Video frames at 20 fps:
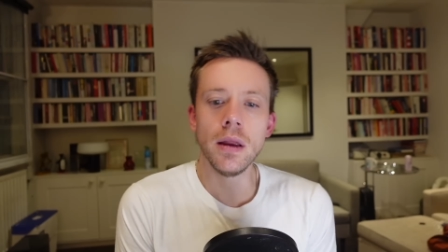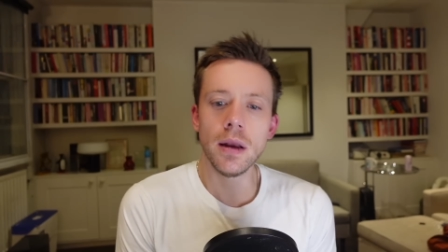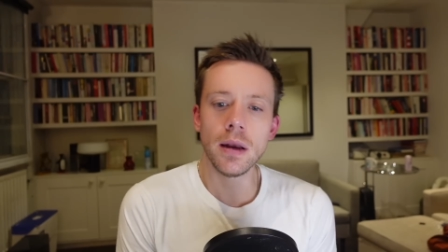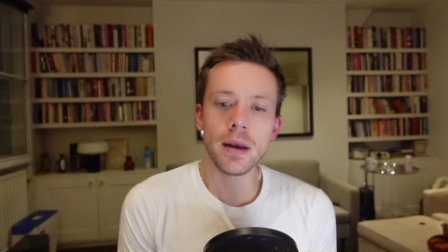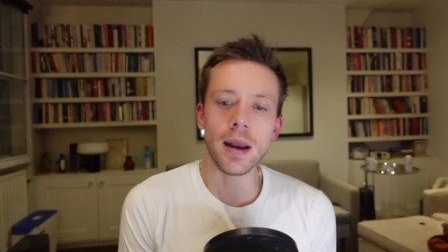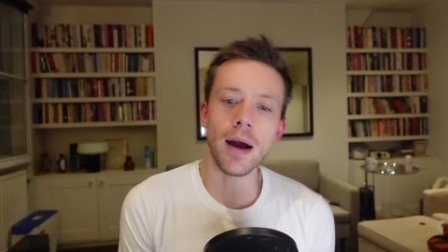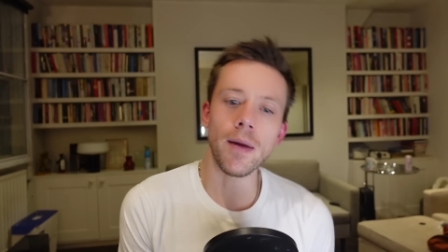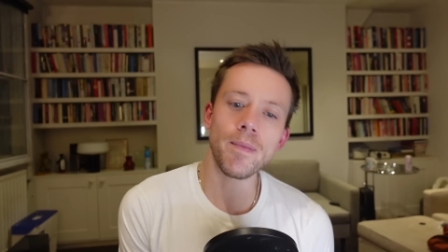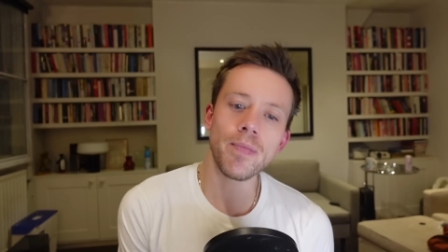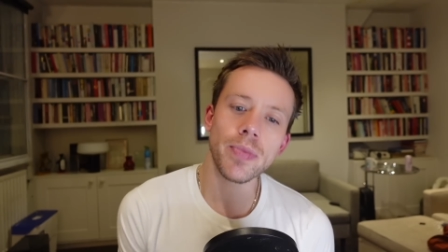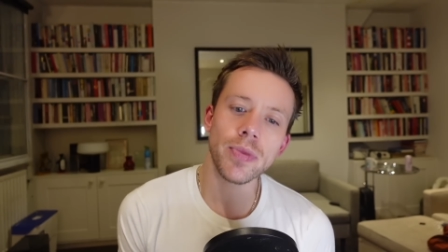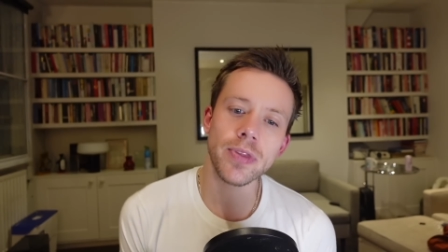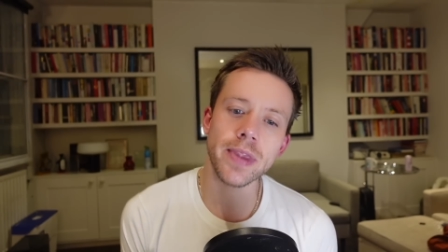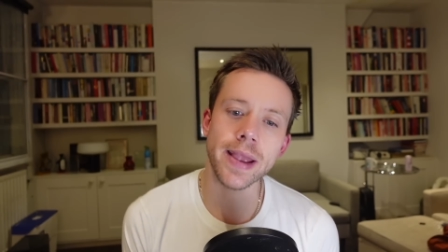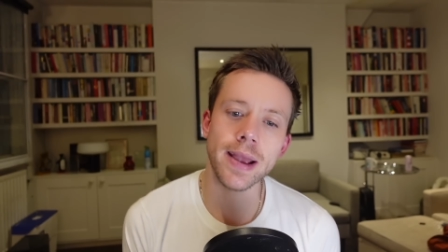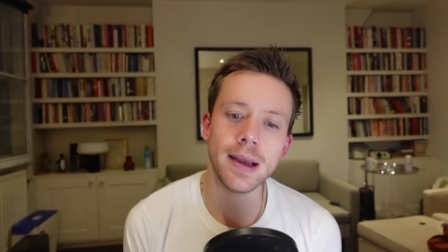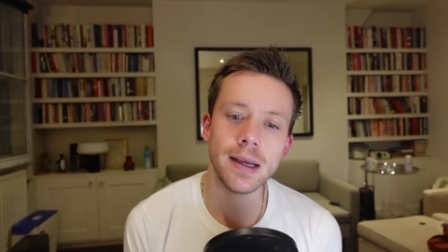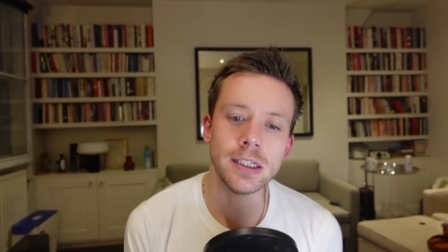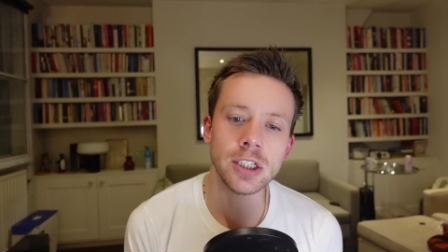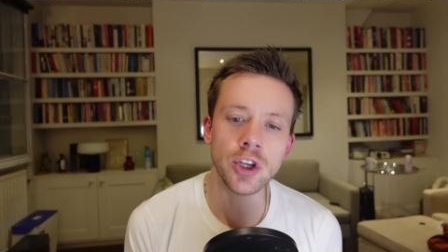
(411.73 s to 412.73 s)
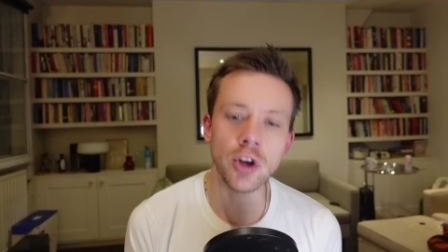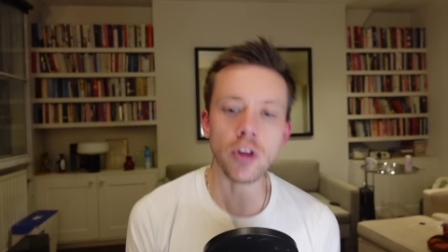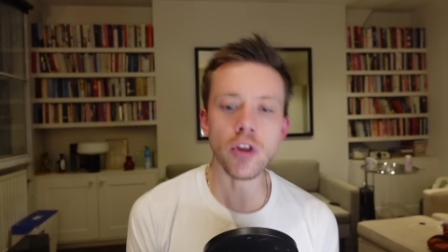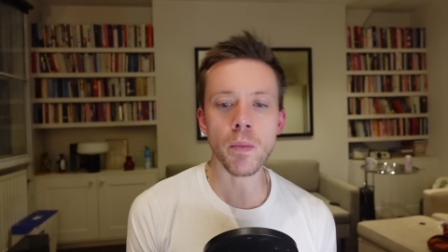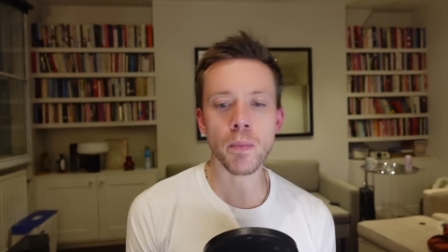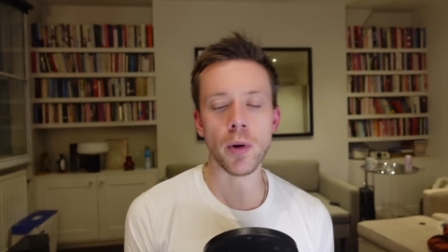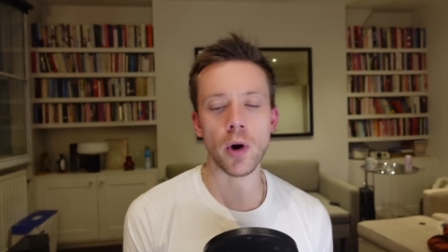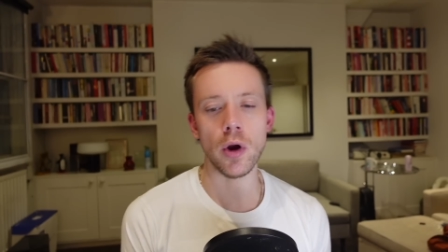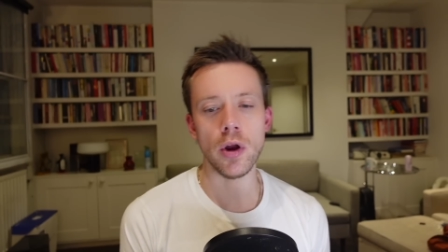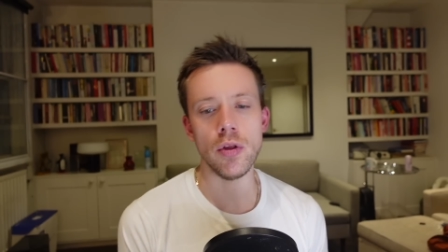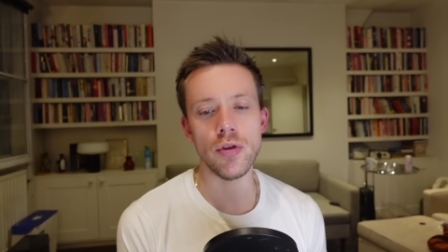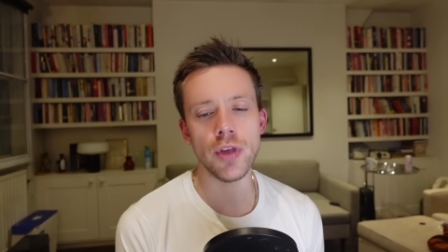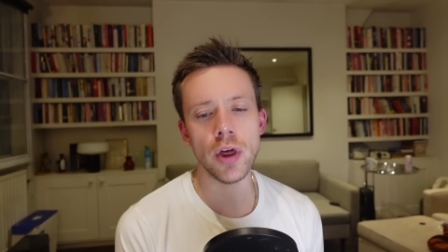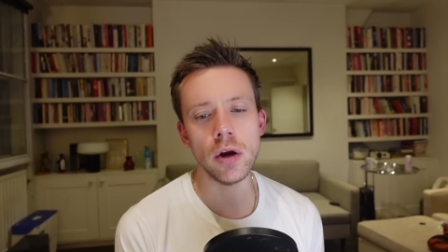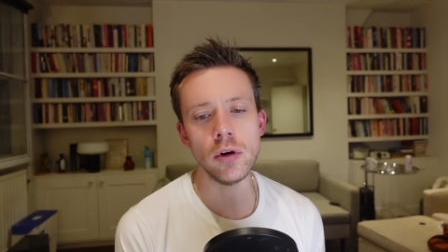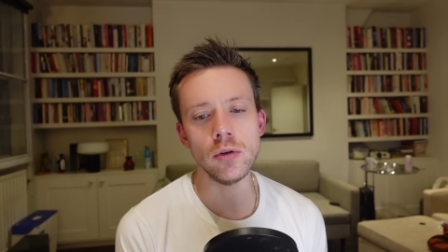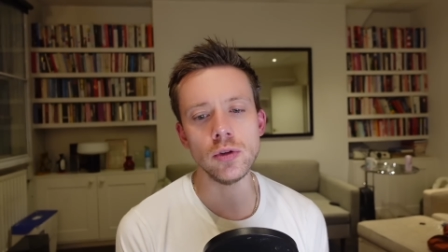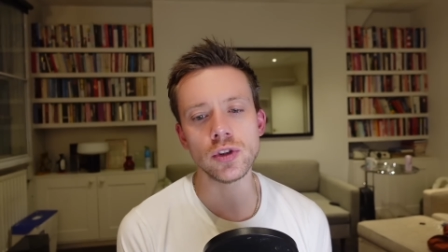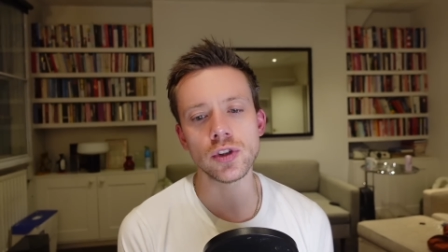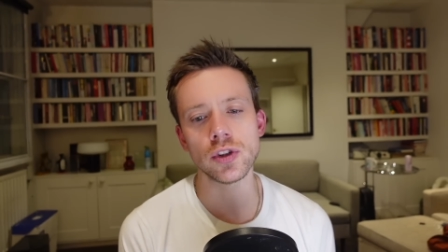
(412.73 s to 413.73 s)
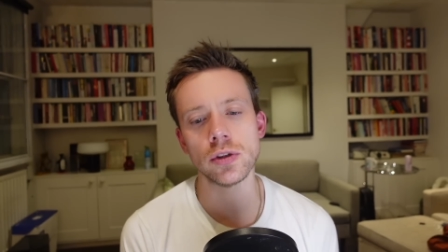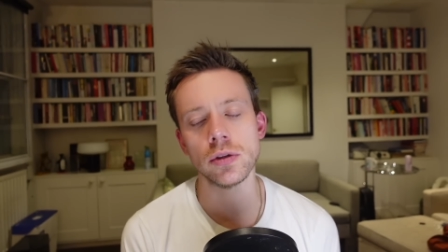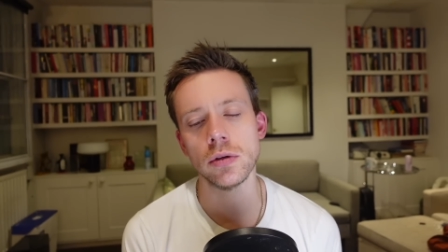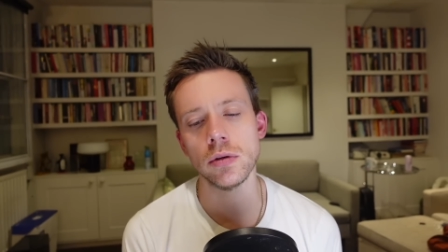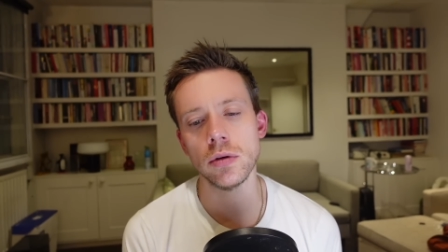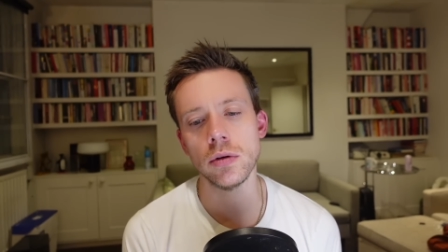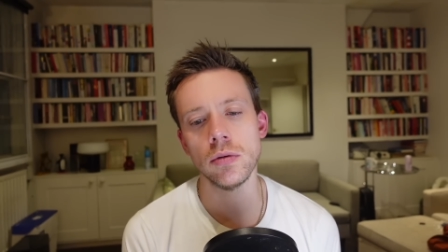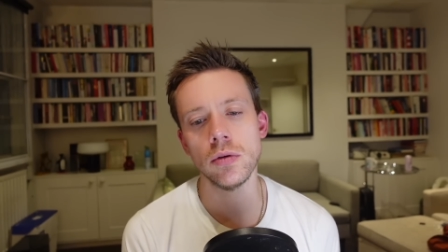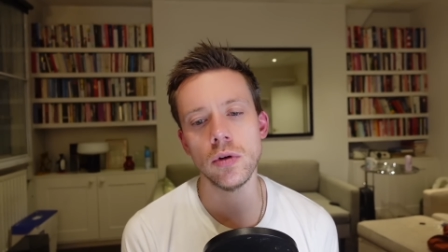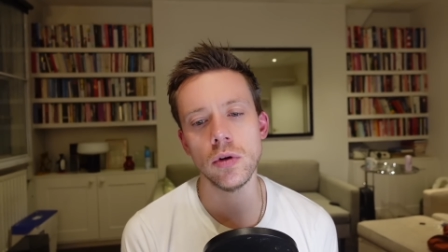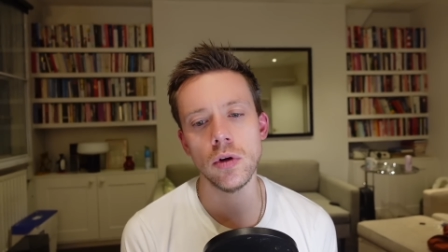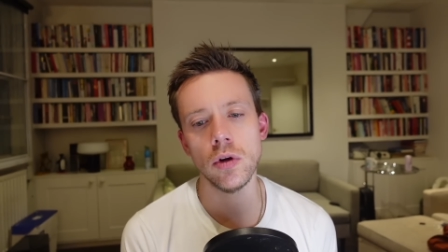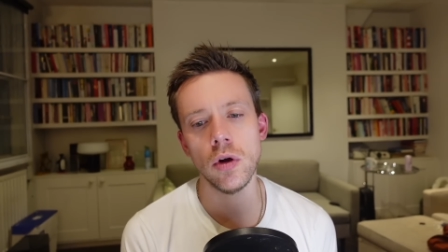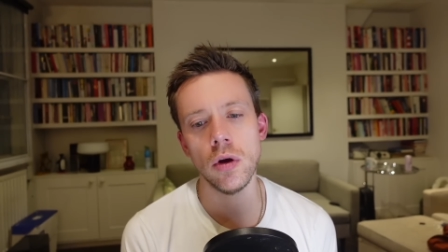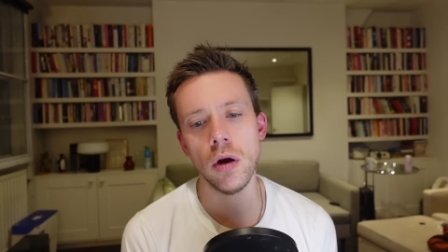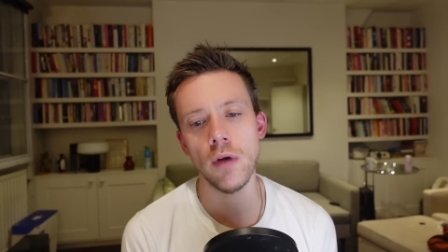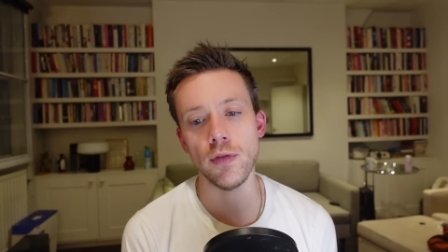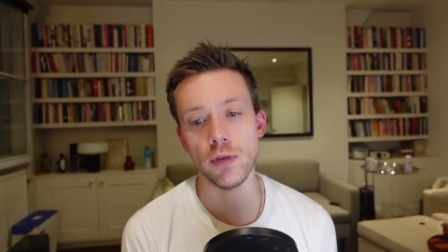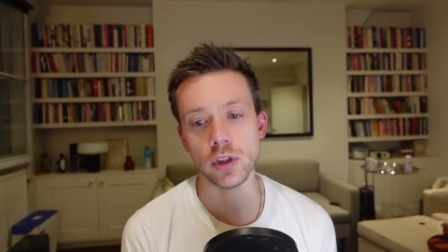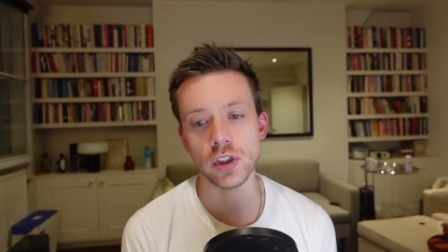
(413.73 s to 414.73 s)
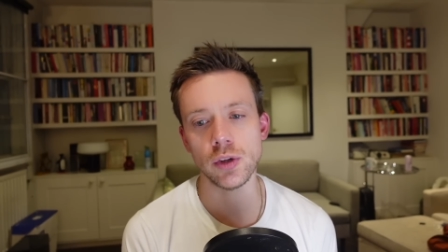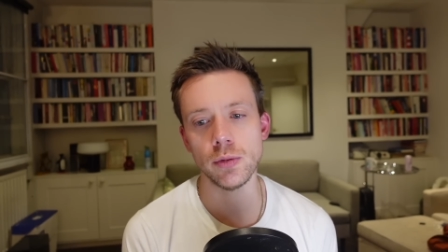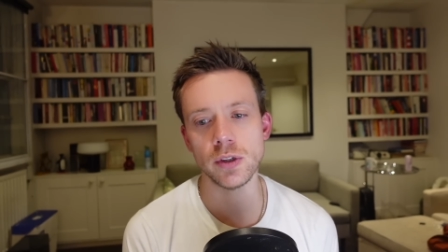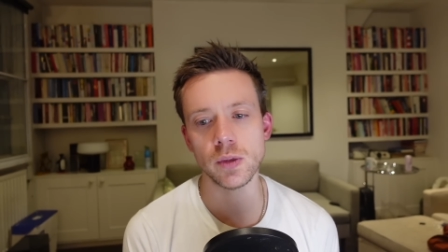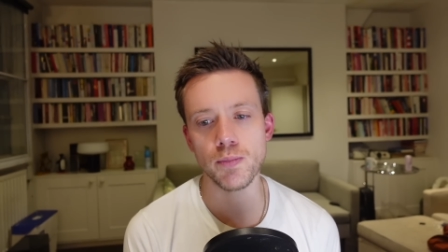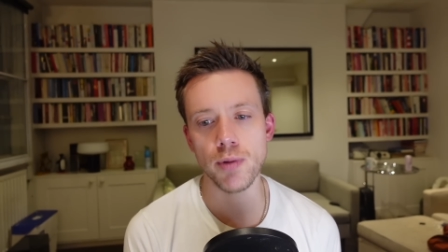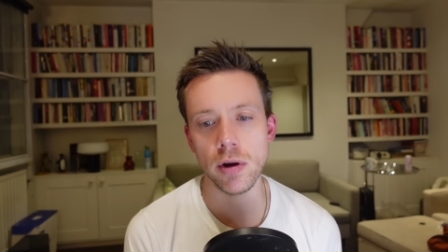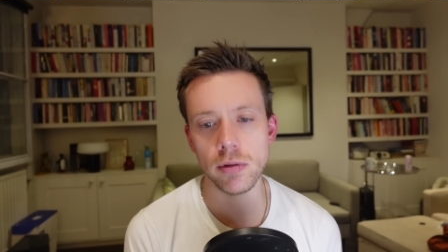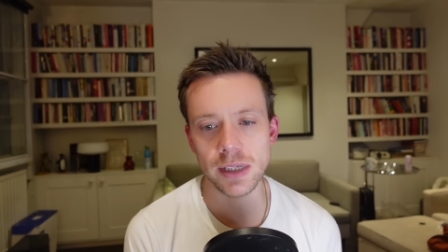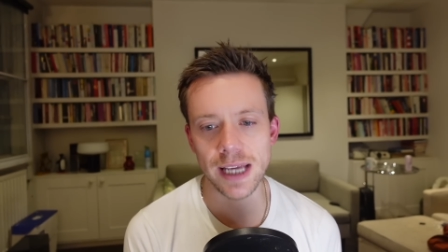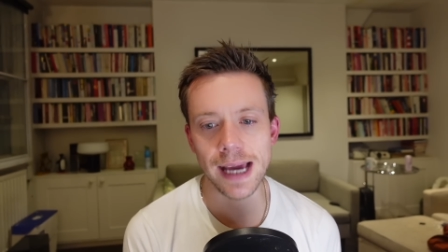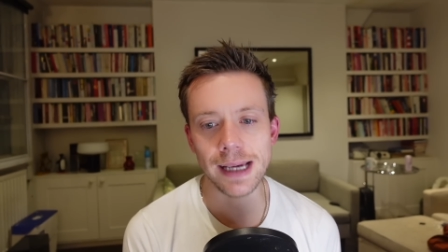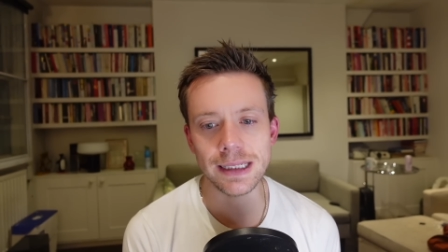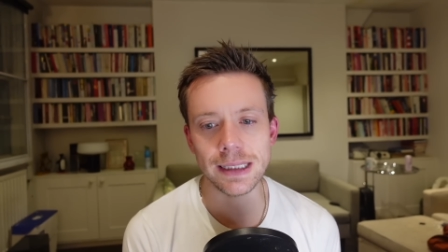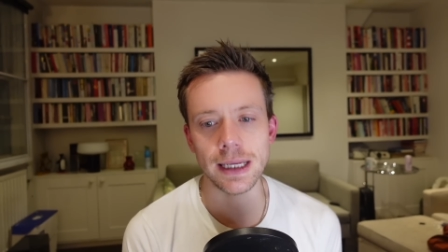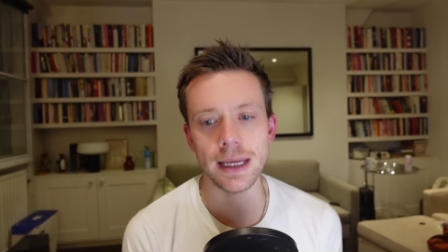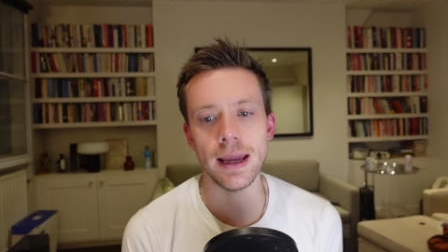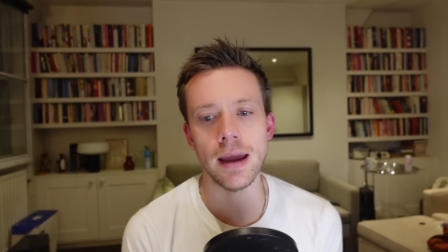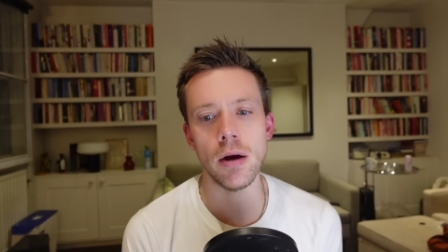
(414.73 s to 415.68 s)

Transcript: Now, there's another point. Those of us who was protesting